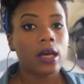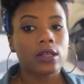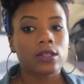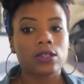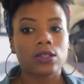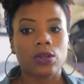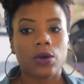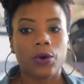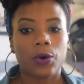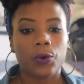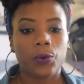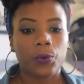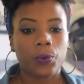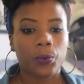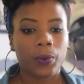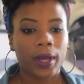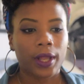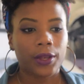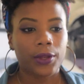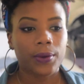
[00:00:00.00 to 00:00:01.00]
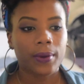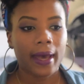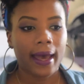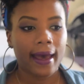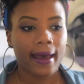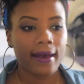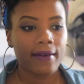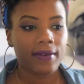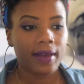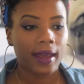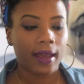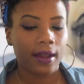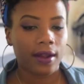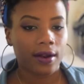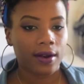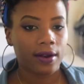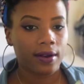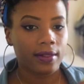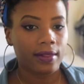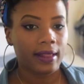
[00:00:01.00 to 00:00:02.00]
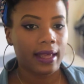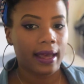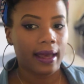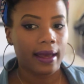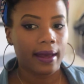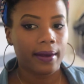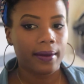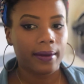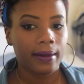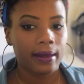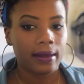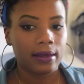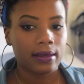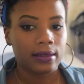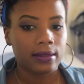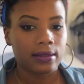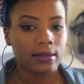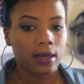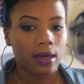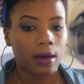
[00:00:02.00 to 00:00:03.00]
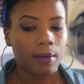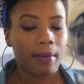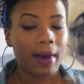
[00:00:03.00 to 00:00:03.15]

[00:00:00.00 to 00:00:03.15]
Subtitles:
So when you have hair that is